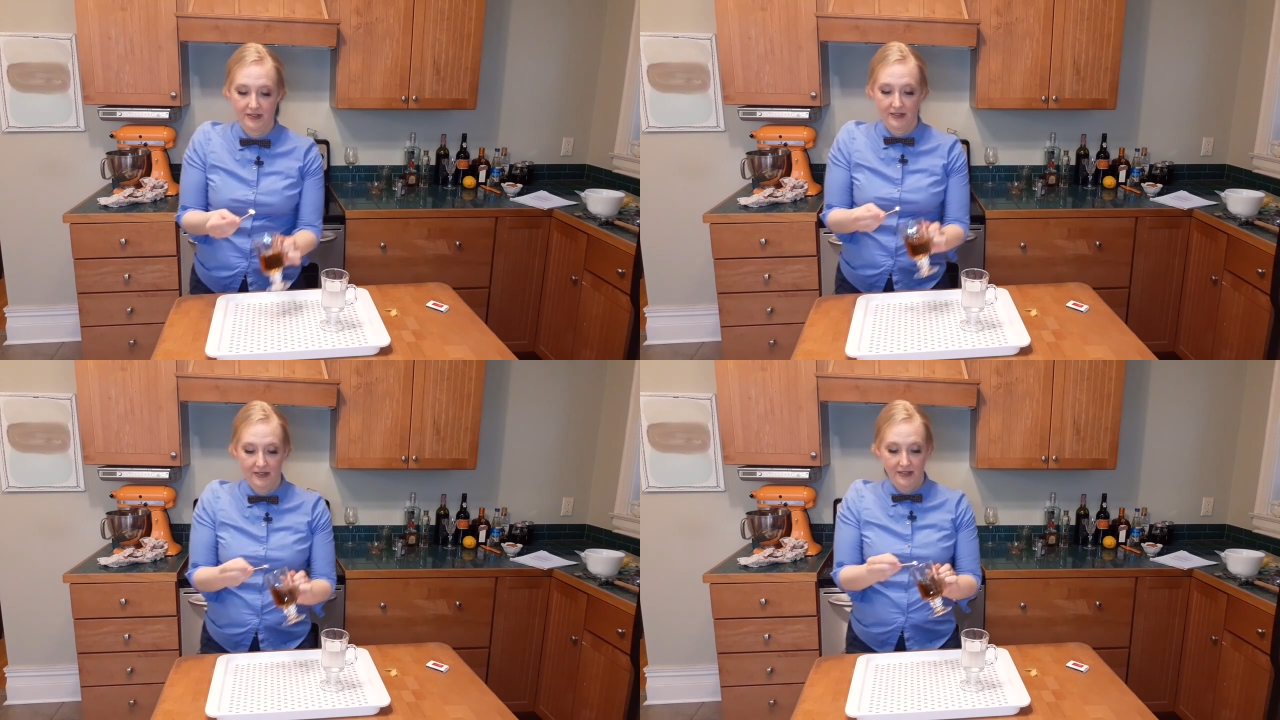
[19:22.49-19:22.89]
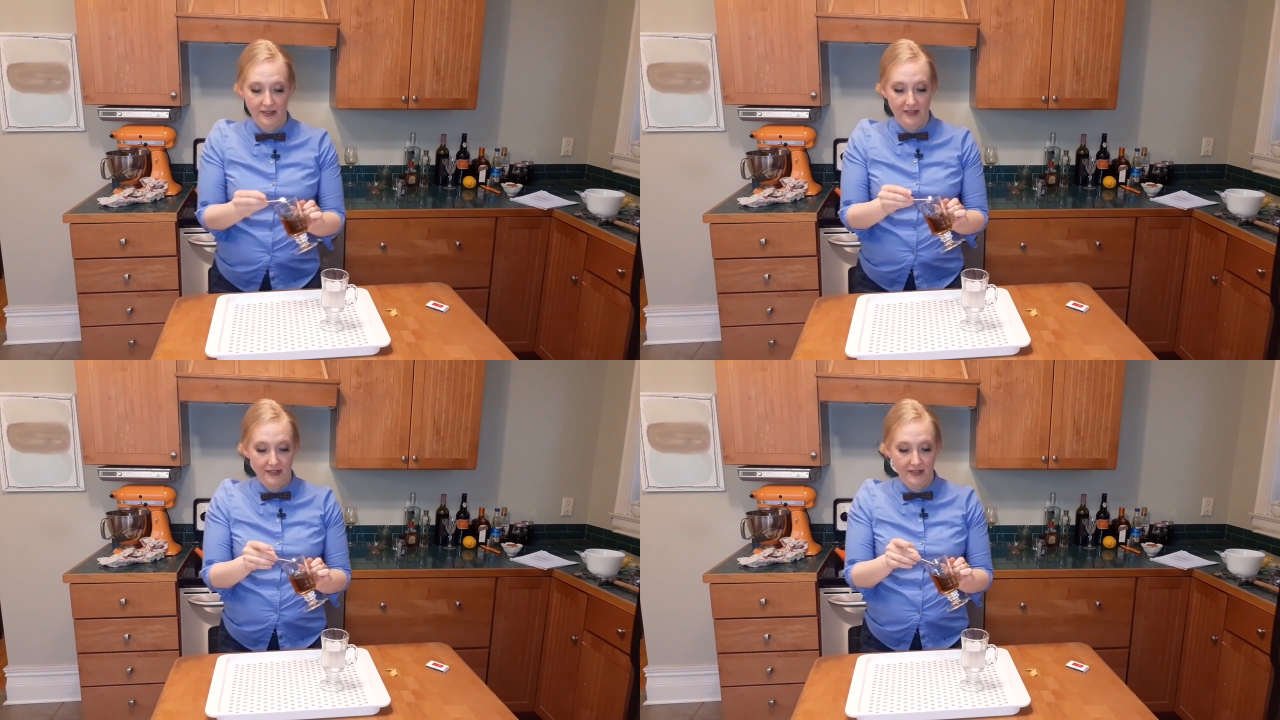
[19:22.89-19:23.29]

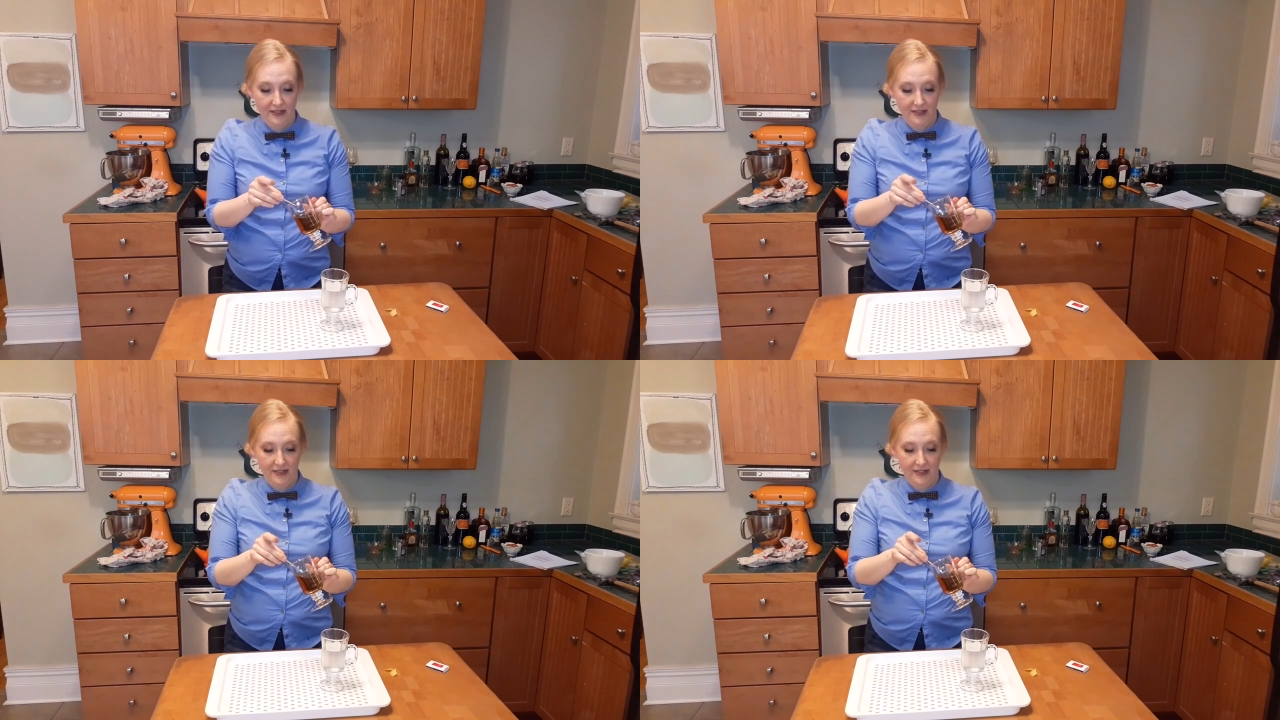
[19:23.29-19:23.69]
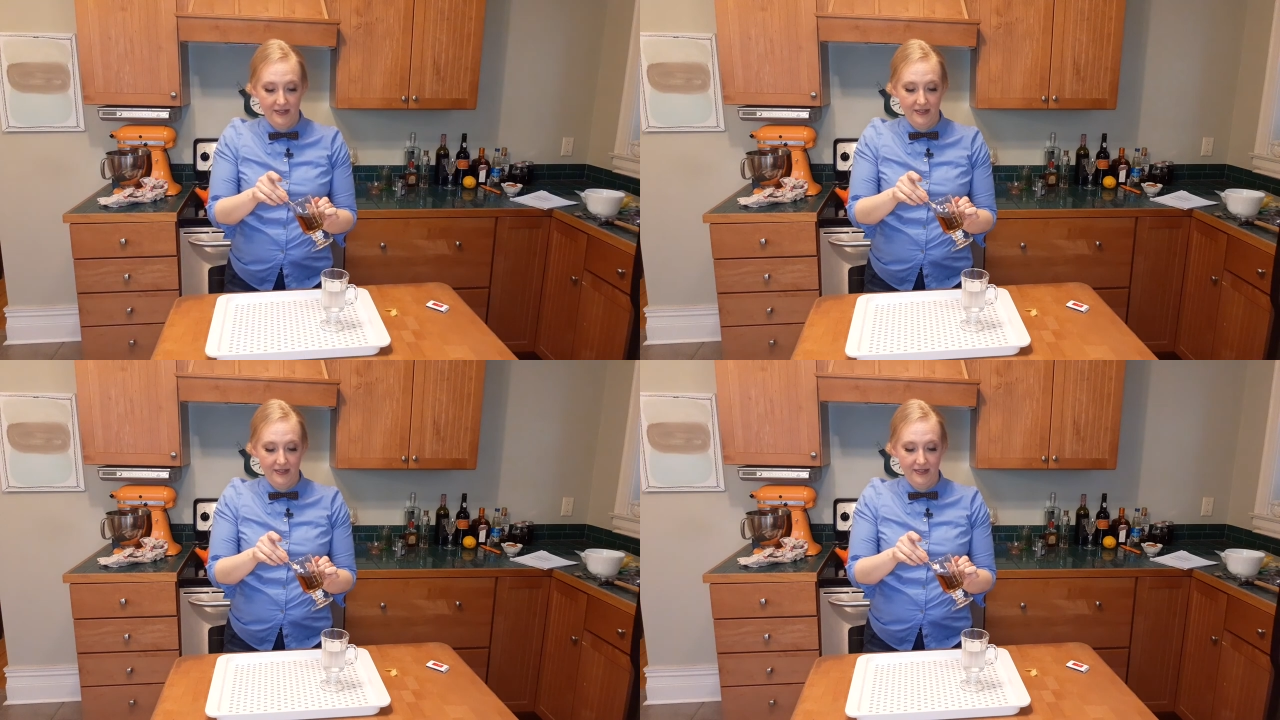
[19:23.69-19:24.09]

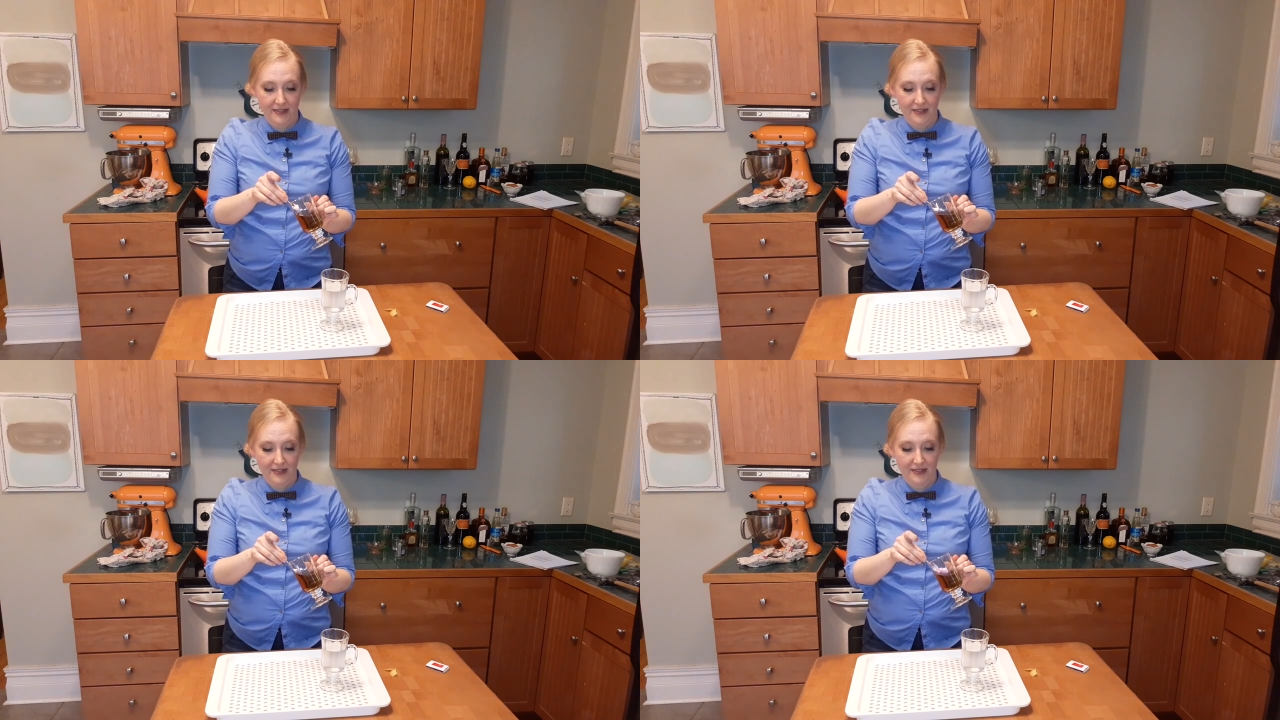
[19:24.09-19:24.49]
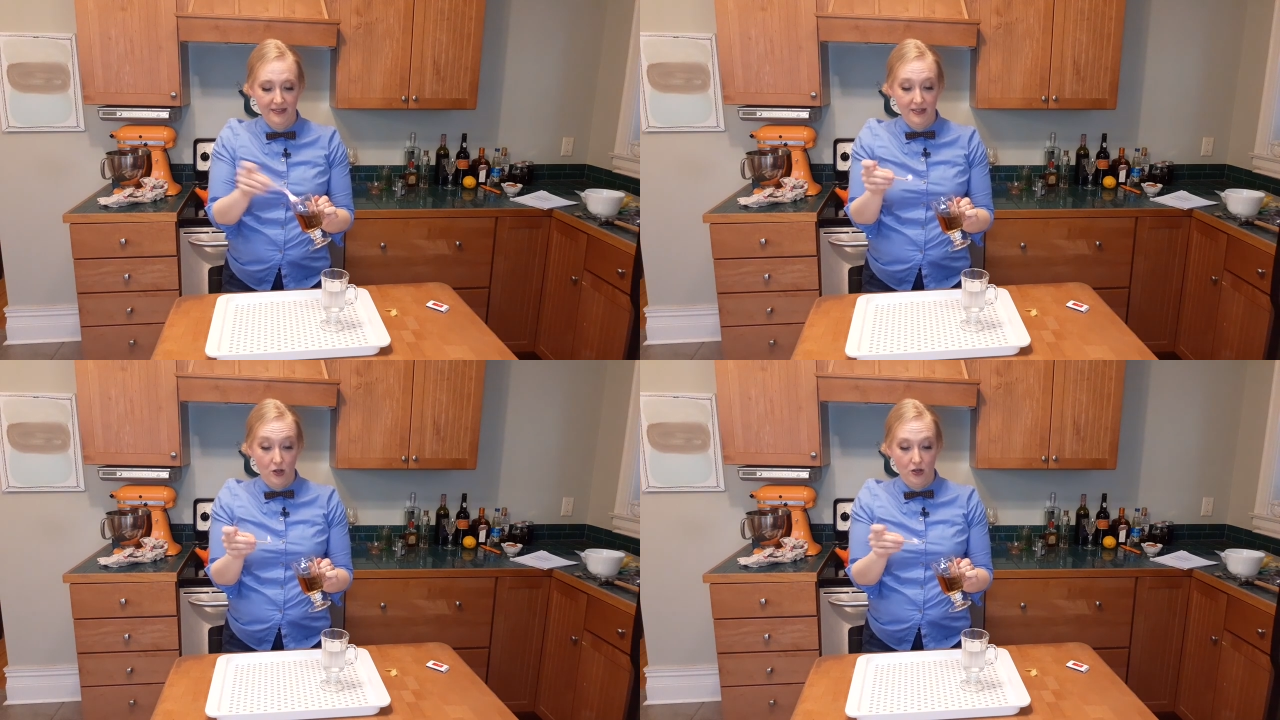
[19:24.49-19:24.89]

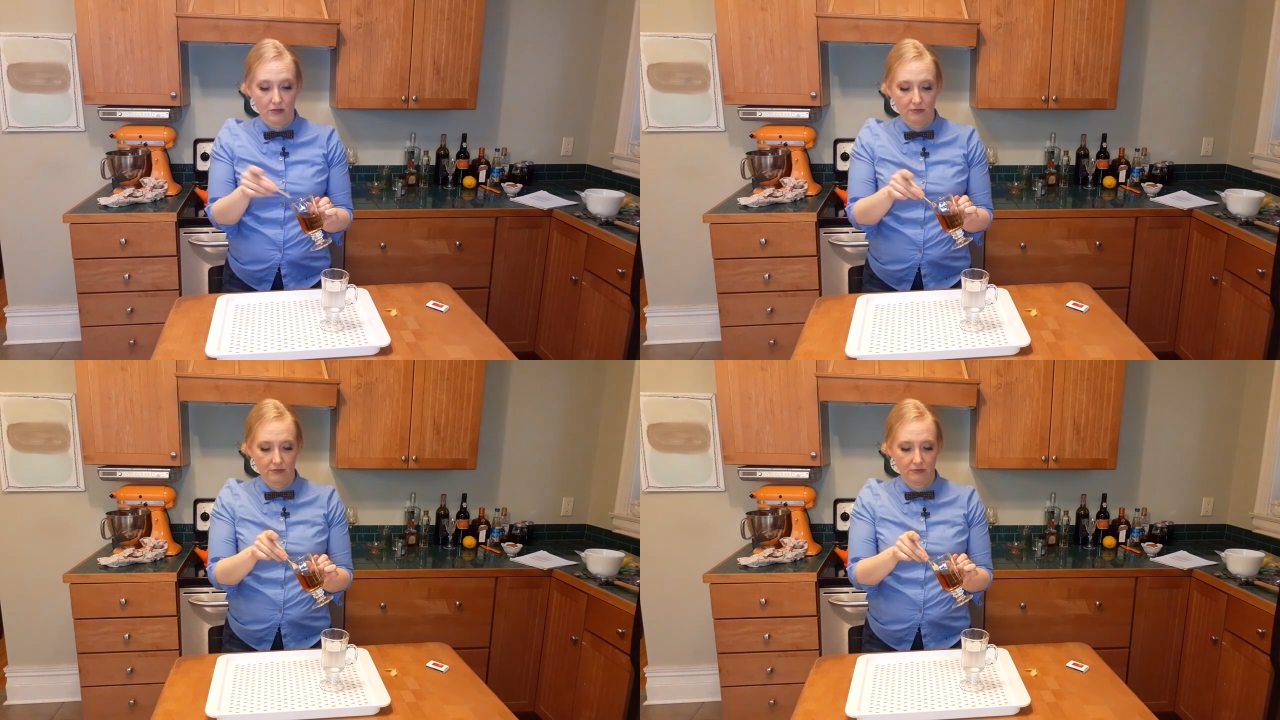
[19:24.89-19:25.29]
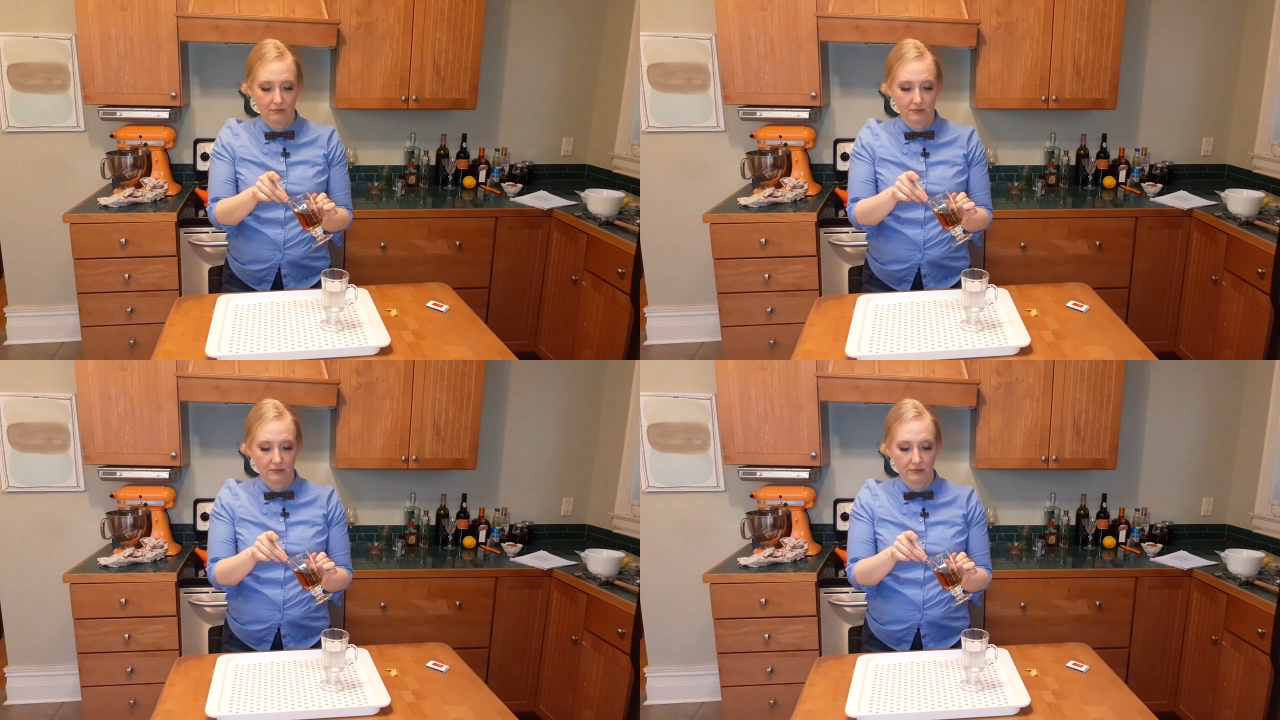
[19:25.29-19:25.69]

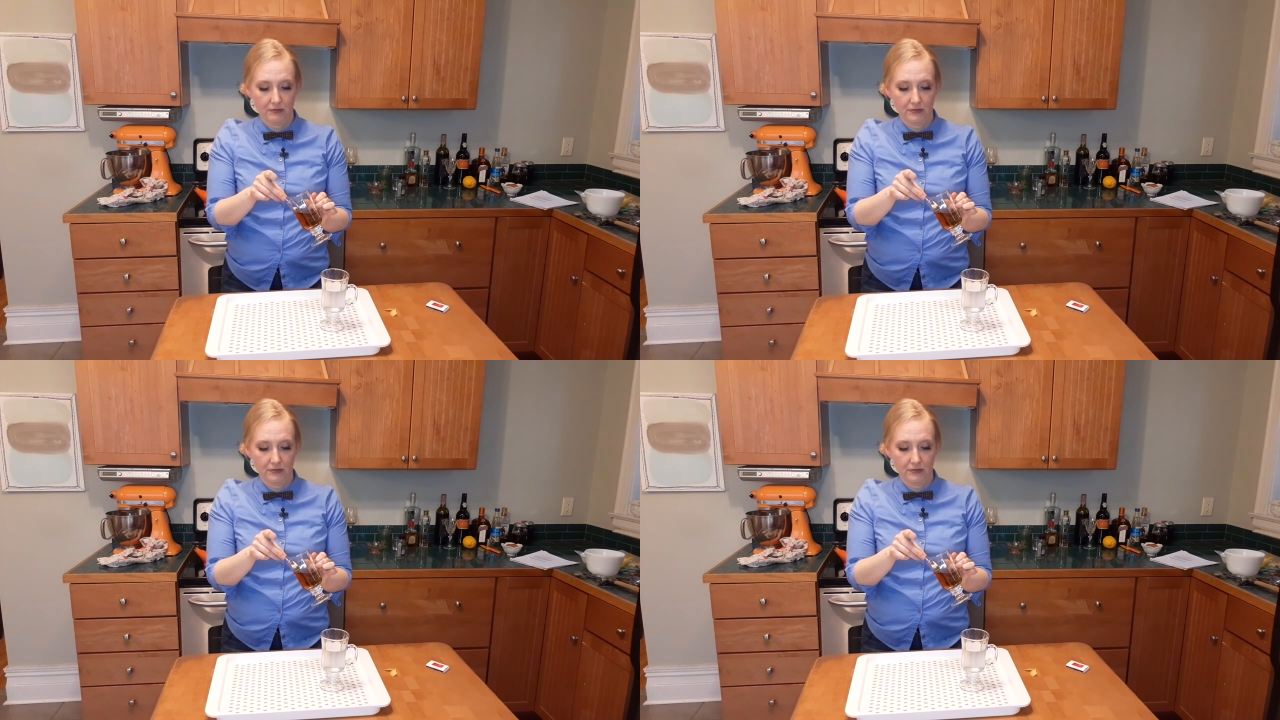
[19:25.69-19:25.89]
Nothing is said.